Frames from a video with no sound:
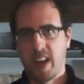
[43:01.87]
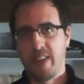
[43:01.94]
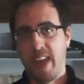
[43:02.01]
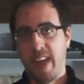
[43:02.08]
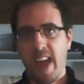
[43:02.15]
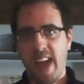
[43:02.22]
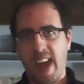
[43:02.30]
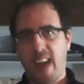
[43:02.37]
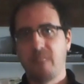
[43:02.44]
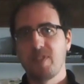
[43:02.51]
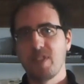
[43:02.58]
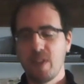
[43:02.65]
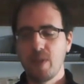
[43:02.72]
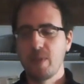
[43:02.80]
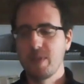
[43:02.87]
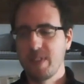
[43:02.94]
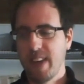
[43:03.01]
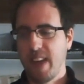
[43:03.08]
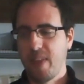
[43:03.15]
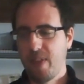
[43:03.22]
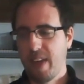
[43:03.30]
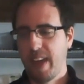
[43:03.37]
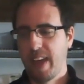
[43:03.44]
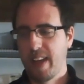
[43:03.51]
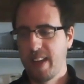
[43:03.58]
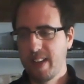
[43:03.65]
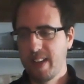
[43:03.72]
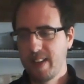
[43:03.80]
They have to use that thing.
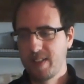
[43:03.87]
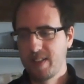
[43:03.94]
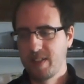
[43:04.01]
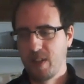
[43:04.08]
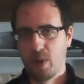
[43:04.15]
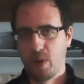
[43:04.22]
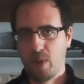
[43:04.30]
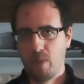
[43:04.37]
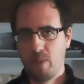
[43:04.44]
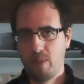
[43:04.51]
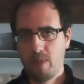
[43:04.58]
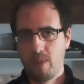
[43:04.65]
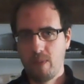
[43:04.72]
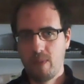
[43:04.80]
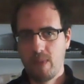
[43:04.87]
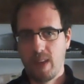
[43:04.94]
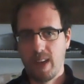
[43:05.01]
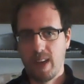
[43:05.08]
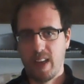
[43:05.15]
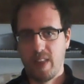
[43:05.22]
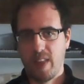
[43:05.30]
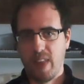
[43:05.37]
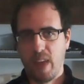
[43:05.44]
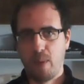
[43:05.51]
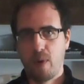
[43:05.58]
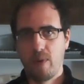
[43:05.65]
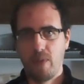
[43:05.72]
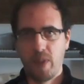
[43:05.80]
So uh, they
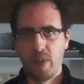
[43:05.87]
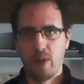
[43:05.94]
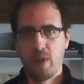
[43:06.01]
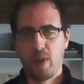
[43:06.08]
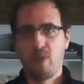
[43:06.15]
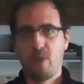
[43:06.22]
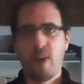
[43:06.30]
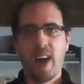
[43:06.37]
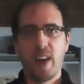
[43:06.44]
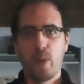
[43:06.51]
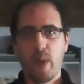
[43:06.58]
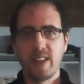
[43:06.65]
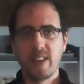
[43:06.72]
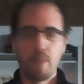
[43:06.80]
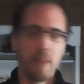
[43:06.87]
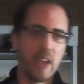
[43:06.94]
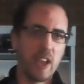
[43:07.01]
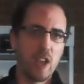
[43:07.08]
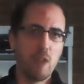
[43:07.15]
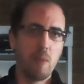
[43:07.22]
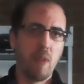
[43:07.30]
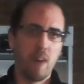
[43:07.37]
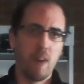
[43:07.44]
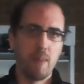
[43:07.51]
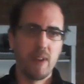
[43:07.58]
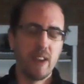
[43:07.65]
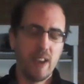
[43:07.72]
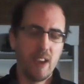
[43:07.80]
will, you know, they'll find ways of being human. They'll
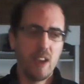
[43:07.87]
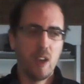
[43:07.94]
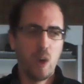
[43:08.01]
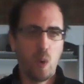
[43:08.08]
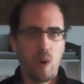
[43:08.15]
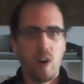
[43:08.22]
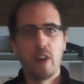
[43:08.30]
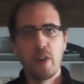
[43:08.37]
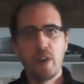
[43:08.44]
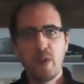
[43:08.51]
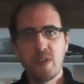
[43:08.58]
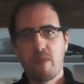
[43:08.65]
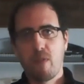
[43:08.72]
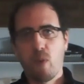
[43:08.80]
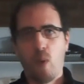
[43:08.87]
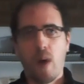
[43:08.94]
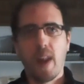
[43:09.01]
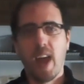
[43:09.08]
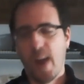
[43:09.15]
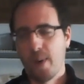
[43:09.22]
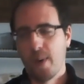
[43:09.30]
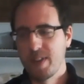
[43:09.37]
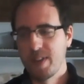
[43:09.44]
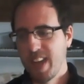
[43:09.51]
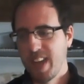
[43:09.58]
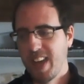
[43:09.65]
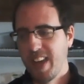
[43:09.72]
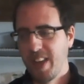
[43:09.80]
be, well, I'll use it for one hour a
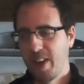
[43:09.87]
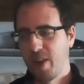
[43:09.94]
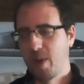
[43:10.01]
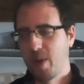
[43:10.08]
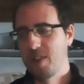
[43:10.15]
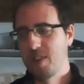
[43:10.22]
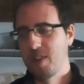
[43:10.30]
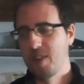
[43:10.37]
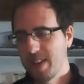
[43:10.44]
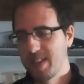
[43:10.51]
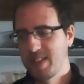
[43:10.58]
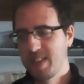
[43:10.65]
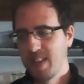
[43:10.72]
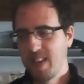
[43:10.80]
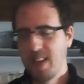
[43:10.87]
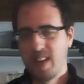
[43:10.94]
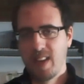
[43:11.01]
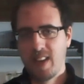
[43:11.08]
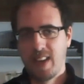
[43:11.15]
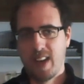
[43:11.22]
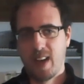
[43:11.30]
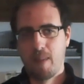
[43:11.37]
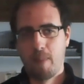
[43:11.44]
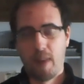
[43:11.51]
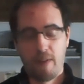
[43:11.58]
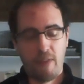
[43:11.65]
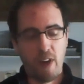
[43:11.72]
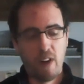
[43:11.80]
day. You know, I'll do this. Uh,
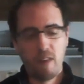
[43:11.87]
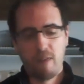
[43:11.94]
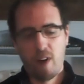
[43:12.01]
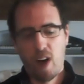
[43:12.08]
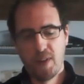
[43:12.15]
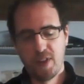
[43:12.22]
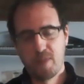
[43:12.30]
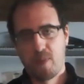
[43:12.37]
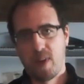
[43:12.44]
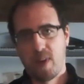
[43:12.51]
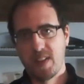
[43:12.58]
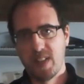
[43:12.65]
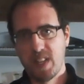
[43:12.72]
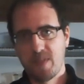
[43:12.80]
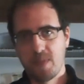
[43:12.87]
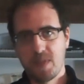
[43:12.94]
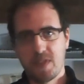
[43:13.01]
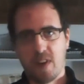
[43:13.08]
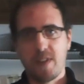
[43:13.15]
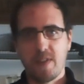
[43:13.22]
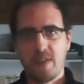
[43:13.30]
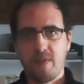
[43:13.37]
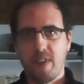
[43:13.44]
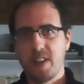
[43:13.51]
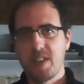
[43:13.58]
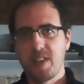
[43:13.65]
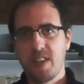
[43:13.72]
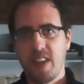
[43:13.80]
but if they're involved in this process from start to
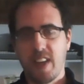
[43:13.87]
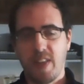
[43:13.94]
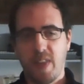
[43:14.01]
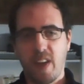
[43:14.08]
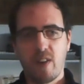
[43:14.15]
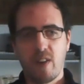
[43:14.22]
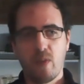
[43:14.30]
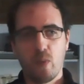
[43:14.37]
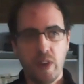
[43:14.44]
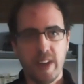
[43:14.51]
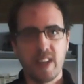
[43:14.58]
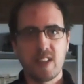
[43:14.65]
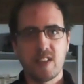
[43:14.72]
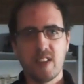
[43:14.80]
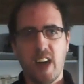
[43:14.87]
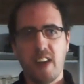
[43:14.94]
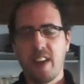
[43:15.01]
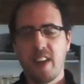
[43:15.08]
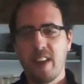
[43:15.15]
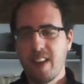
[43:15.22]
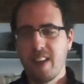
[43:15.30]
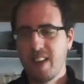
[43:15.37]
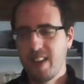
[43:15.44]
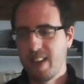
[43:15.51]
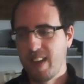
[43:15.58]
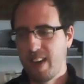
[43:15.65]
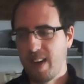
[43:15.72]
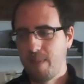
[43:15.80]
finish and they're really excited,
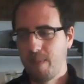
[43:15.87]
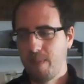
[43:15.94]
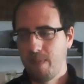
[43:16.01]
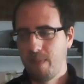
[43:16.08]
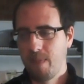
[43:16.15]
um,